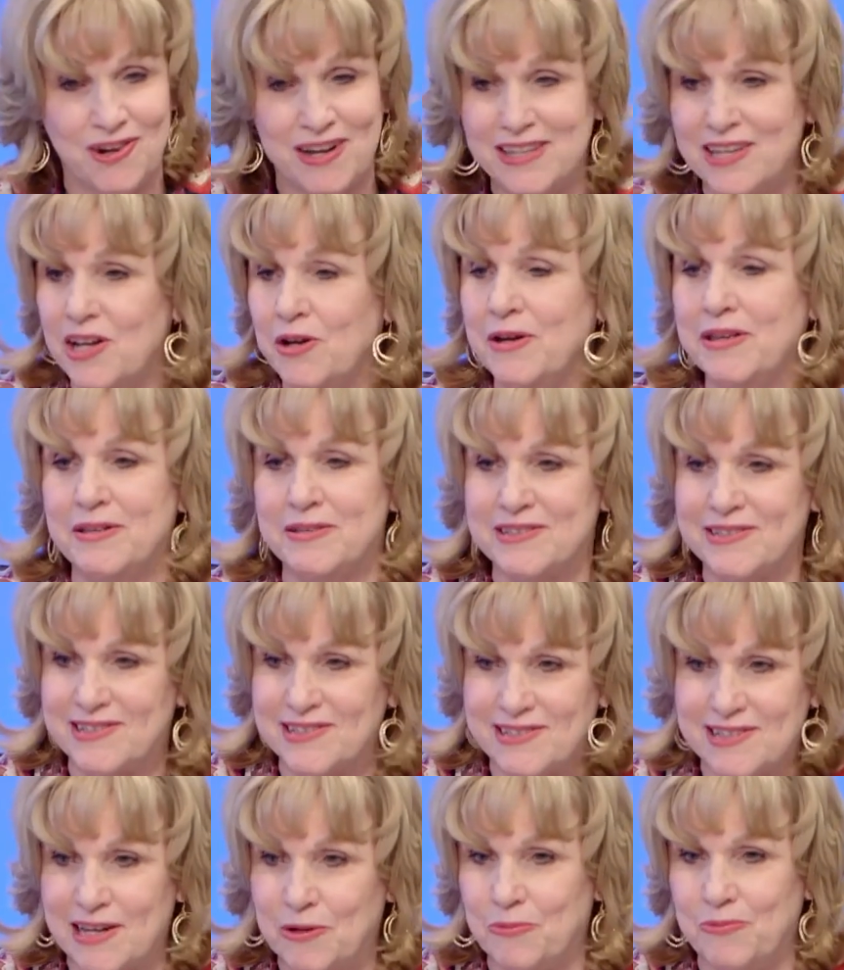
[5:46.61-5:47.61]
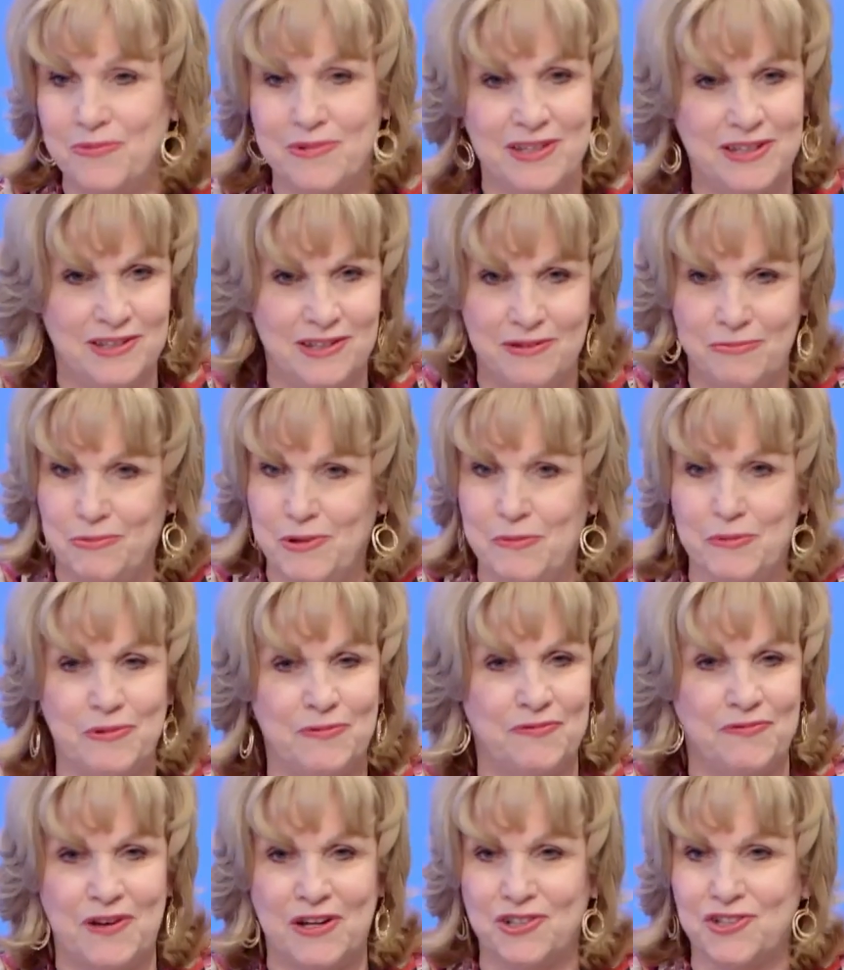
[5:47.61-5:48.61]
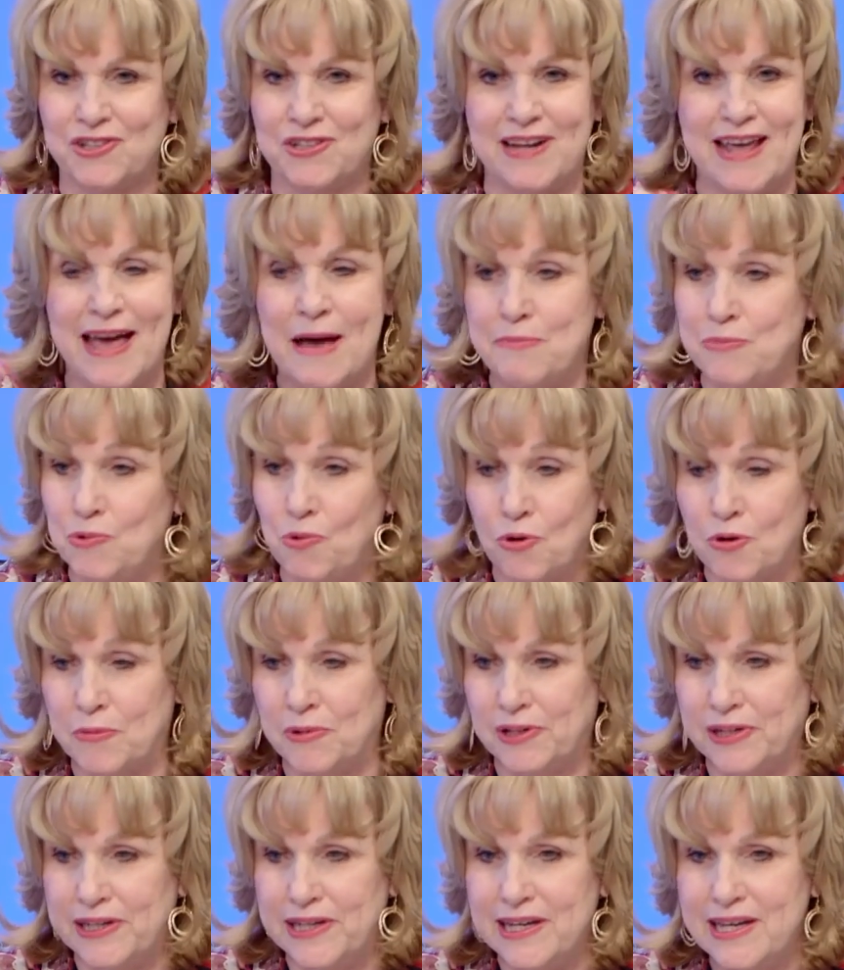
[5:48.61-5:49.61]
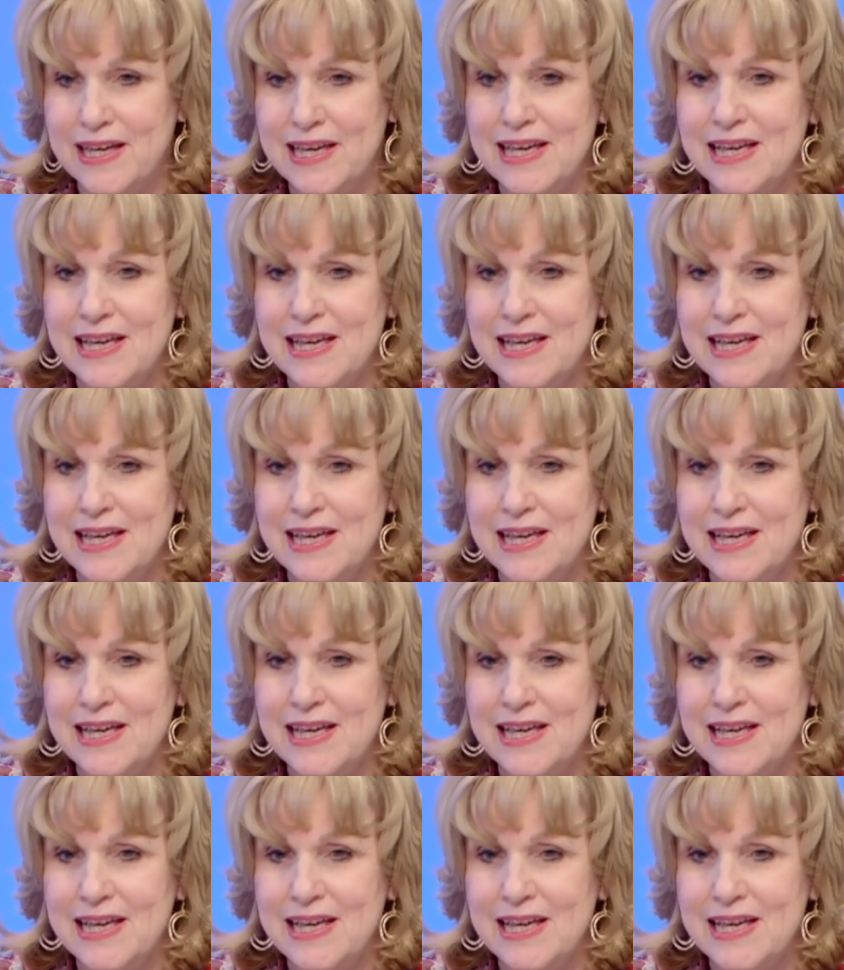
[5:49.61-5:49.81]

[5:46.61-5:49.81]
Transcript: It's just like we would function abnormally.